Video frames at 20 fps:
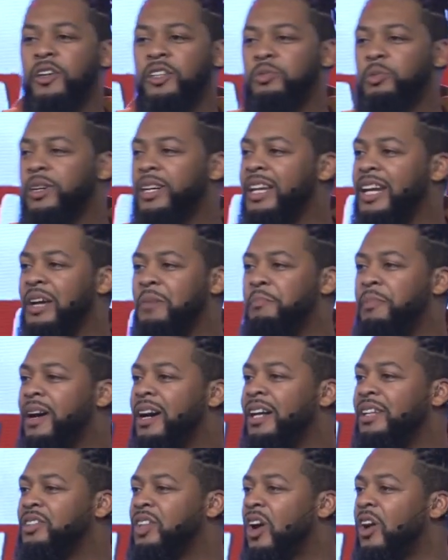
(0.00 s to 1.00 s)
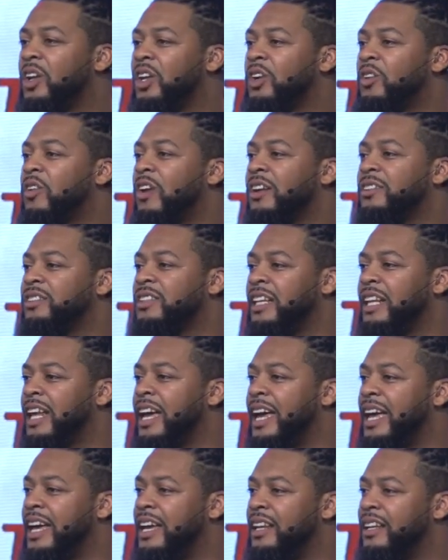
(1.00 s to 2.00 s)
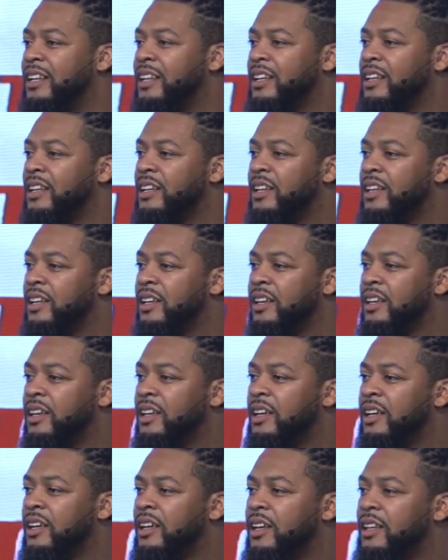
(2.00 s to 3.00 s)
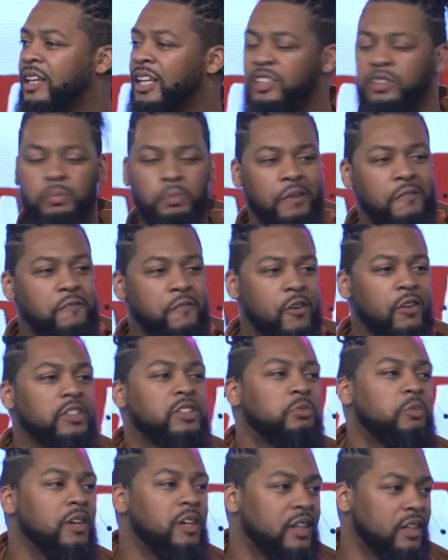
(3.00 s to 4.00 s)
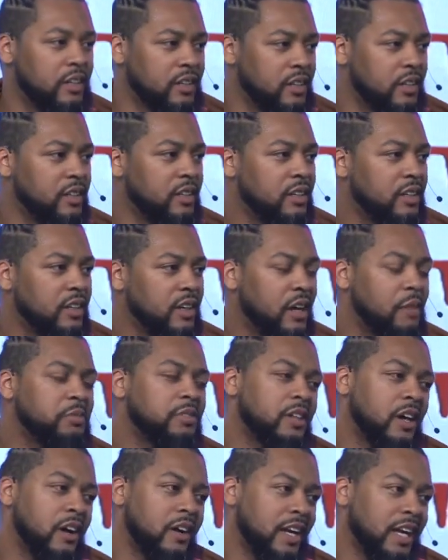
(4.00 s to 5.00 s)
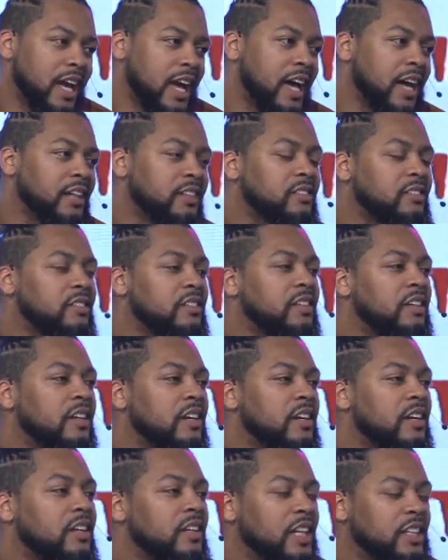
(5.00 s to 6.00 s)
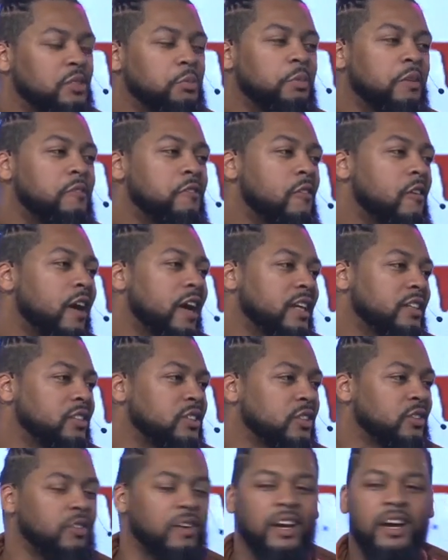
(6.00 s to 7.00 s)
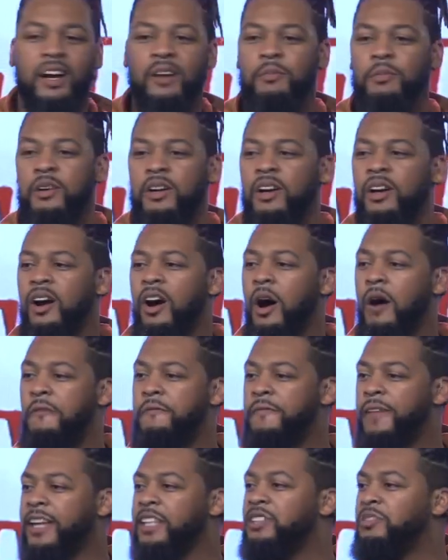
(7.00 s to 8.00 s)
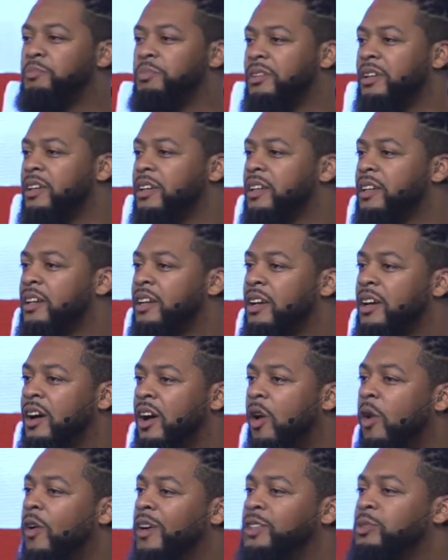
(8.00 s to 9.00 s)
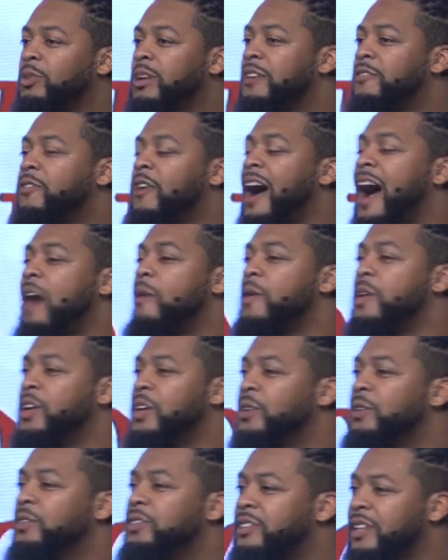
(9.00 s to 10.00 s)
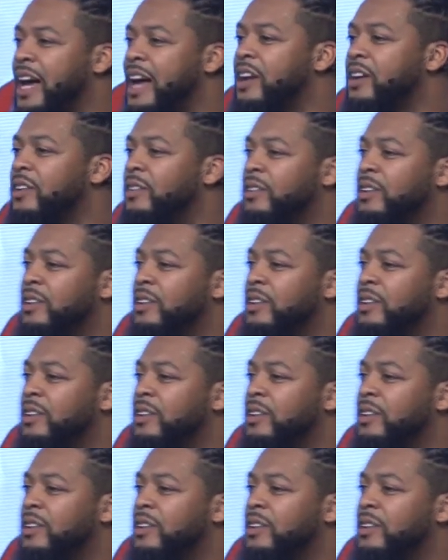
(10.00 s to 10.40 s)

were getting buzz all across the land. This is before Twitter. I'm sorry, X. This is before Instagram or Facebook or a 24 hour news cycle